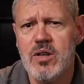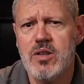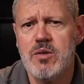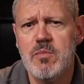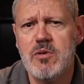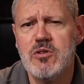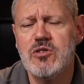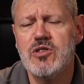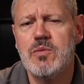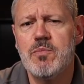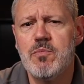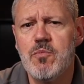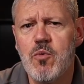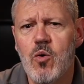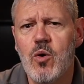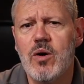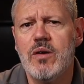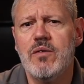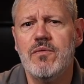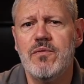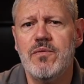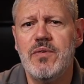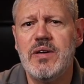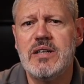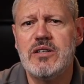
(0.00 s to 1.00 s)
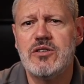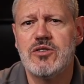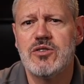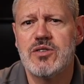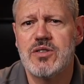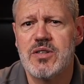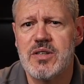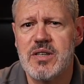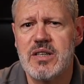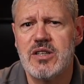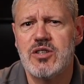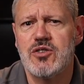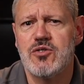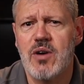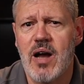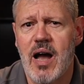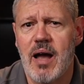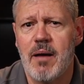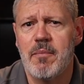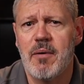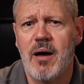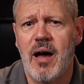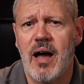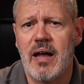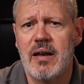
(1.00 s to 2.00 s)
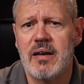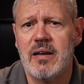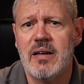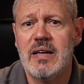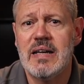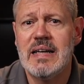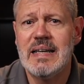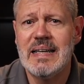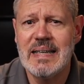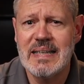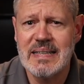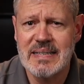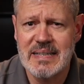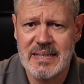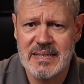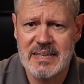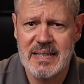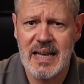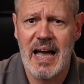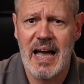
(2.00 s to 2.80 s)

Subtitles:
of the most important features of this tripod is its